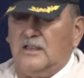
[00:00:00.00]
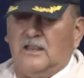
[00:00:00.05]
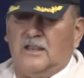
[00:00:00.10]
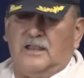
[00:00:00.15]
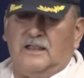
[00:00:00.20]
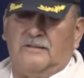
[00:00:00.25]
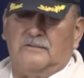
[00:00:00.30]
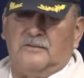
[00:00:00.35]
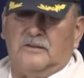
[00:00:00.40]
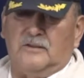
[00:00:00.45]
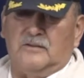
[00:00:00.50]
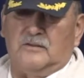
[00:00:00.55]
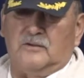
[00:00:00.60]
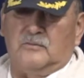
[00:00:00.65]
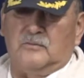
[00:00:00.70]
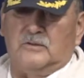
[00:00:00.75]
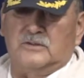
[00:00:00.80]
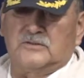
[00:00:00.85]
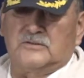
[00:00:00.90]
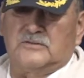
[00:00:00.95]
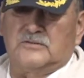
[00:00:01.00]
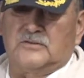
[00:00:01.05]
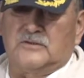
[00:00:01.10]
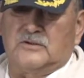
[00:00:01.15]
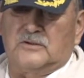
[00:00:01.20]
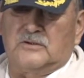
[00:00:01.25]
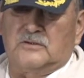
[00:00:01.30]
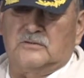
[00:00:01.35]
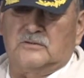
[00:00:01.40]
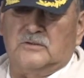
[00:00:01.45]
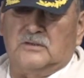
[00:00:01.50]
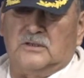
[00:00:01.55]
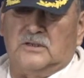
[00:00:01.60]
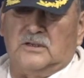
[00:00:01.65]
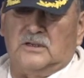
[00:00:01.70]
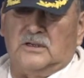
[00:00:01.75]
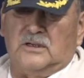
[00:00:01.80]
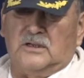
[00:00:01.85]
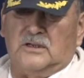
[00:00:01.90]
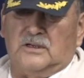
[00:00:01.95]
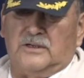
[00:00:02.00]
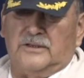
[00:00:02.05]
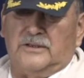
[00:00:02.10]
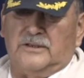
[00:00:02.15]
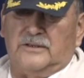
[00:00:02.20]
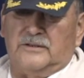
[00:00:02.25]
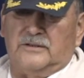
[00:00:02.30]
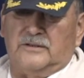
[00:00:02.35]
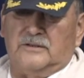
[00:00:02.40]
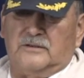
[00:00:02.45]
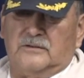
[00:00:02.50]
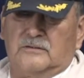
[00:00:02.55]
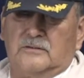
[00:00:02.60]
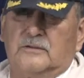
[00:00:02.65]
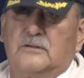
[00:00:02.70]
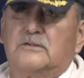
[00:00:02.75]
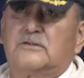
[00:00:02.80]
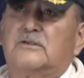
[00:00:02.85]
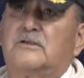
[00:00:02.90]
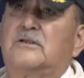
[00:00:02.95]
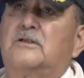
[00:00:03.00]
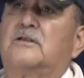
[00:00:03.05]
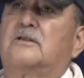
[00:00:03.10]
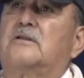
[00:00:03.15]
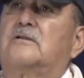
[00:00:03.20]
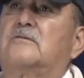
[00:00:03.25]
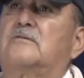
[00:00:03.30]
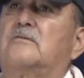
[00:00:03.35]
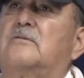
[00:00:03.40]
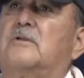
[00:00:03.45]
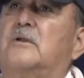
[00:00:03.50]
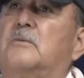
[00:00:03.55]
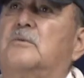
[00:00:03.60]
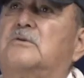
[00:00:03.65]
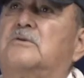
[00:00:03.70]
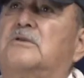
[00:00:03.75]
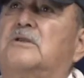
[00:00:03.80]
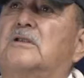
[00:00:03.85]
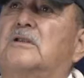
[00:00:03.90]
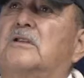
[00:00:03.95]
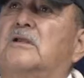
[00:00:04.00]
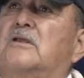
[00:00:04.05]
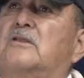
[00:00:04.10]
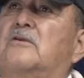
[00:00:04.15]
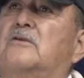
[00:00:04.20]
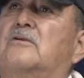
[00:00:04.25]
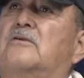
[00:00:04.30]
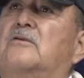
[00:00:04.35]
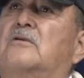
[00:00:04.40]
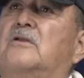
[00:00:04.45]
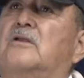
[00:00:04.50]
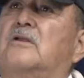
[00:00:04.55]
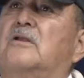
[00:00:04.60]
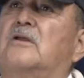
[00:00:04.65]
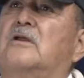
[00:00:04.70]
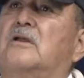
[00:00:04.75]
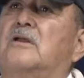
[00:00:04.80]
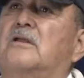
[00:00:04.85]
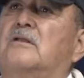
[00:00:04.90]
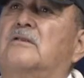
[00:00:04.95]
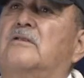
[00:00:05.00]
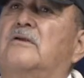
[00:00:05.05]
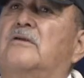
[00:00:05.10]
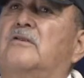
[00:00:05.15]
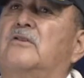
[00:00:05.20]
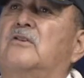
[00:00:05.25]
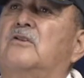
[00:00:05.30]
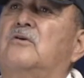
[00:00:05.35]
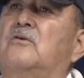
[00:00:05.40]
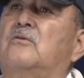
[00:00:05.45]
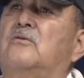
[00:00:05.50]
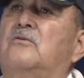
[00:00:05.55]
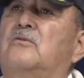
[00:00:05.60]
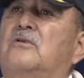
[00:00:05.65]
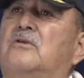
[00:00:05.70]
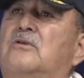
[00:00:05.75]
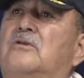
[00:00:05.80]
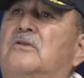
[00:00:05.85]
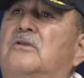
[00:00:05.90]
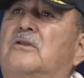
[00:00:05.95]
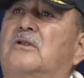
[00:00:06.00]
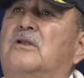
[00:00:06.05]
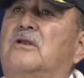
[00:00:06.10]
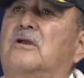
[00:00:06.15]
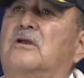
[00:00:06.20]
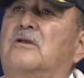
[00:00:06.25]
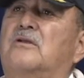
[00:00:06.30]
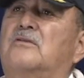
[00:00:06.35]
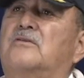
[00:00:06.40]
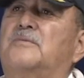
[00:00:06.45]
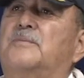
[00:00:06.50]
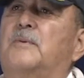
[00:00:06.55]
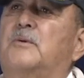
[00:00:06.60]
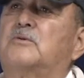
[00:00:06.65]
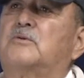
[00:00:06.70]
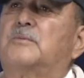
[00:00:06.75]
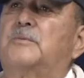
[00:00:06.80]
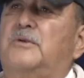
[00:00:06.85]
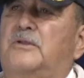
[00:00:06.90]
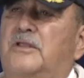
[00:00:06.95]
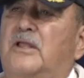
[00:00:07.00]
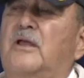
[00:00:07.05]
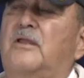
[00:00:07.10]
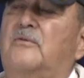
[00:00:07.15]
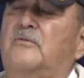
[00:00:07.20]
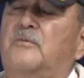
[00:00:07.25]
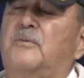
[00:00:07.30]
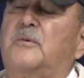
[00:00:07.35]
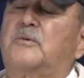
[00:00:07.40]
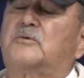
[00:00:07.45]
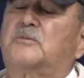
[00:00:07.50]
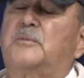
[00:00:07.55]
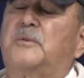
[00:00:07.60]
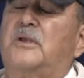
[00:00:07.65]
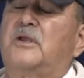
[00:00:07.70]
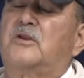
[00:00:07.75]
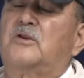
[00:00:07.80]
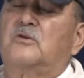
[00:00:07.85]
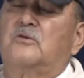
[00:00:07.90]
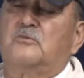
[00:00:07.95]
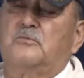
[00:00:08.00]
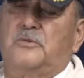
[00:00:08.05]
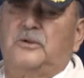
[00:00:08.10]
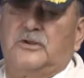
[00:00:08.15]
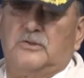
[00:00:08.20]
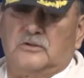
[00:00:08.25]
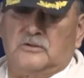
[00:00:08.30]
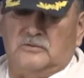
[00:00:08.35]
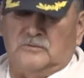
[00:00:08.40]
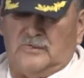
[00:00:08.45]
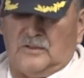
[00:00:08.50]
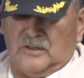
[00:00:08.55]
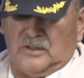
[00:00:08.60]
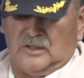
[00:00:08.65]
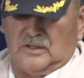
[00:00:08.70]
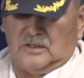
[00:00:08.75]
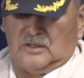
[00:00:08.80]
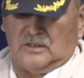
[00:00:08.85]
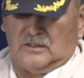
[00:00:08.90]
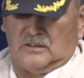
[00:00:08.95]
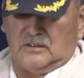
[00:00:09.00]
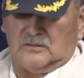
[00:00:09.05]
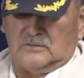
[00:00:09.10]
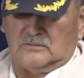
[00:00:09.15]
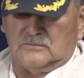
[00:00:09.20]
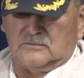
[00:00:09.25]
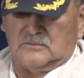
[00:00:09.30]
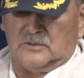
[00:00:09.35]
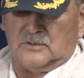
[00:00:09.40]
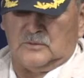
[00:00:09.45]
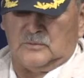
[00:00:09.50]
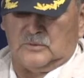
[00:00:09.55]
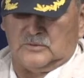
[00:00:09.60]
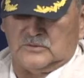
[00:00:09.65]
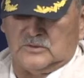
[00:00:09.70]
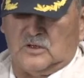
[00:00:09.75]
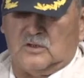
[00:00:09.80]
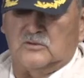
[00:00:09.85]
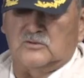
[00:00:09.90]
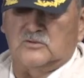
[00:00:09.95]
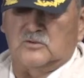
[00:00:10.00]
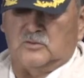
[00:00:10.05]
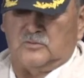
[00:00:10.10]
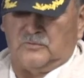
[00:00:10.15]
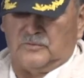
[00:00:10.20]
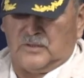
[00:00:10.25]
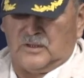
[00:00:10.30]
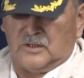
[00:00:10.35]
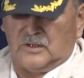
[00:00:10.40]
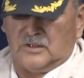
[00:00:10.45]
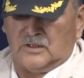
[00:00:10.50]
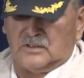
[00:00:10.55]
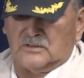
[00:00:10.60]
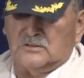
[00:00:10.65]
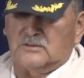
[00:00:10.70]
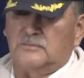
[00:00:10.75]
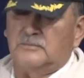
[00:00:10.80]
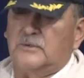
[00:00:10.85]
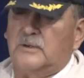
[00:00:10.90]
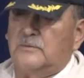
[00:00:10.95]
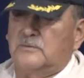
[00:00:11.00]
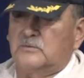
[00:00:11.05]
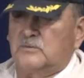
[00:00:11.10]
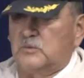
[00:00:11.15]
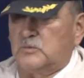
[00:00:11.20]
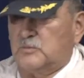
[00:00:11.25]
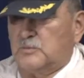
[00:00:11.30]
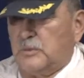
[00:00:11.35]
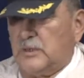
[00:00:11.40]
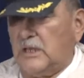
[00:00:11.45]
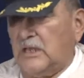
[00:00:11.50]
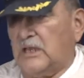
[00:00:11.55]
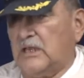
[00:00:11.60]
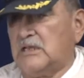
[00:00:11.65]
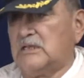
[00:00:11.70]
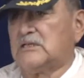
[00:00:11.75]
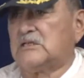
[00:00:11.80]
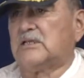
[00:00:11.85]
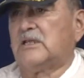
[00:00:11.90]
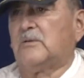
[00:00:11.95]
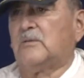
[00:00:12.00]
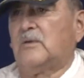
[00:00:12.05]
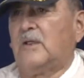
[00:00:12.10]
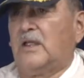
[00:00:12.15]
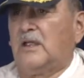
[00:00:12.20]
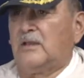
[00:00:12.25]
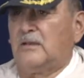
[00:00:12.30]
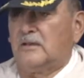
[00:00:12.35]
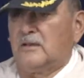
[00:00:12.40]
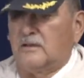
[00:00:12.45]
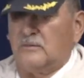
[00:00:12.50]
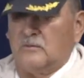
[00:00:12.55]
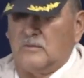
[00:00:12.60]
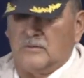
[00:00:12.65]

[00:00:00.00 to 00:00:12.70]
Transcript: and then there was uh, uh, and let's see, there, there was another at, noon. supposed to be that supposed to be a noon meal. it was also sometimes it was beans and and